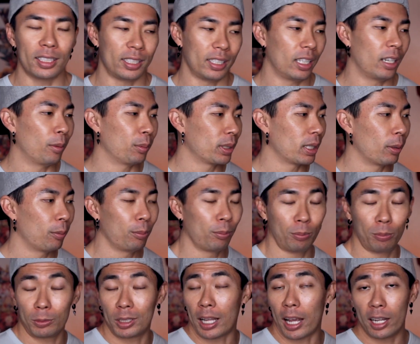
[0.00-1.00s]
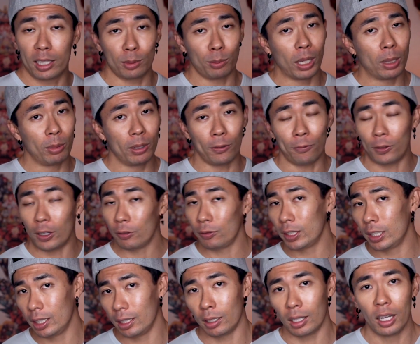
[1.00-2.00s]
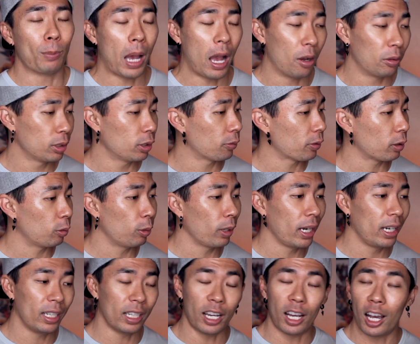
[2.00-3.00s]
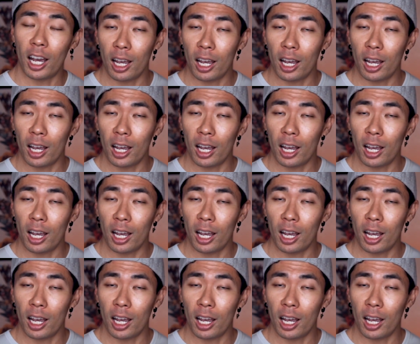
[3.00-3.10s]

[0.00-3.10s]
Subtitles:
Some clients may be 50 pounds overweight,